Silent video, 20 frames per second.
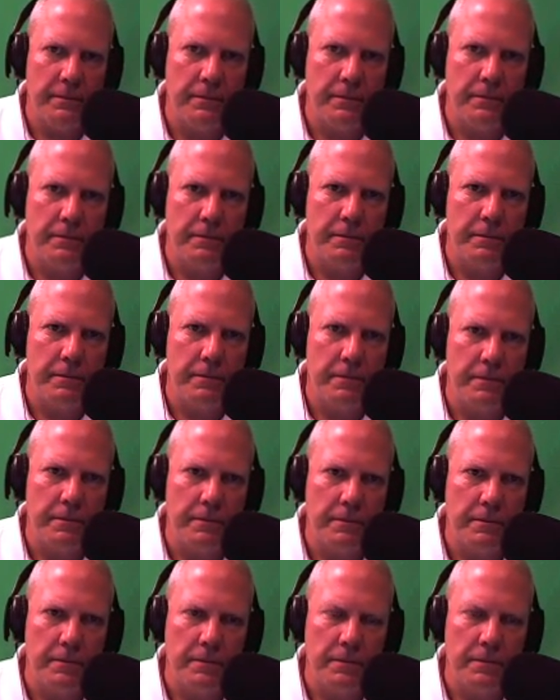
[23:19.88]

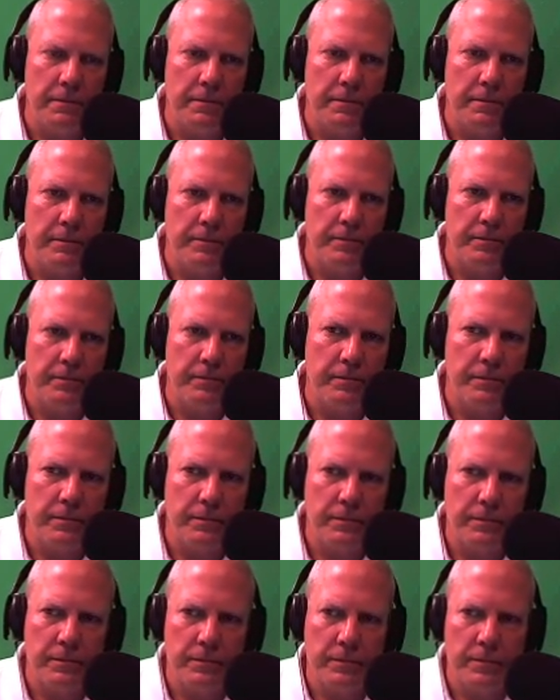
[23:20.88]

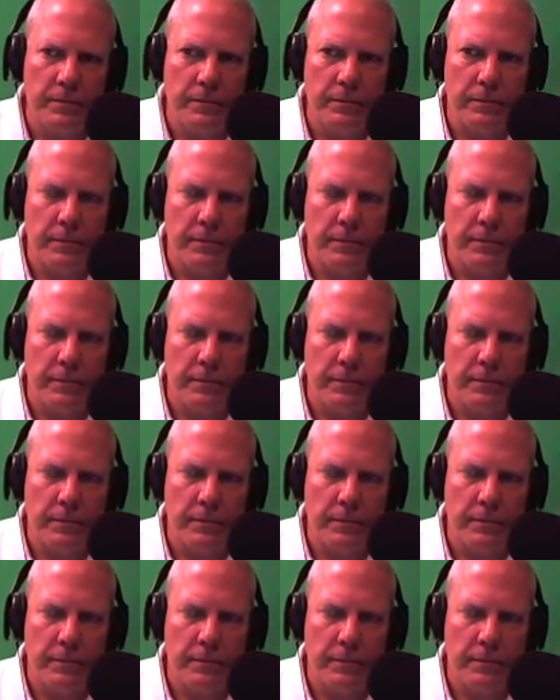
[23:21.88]
(silence)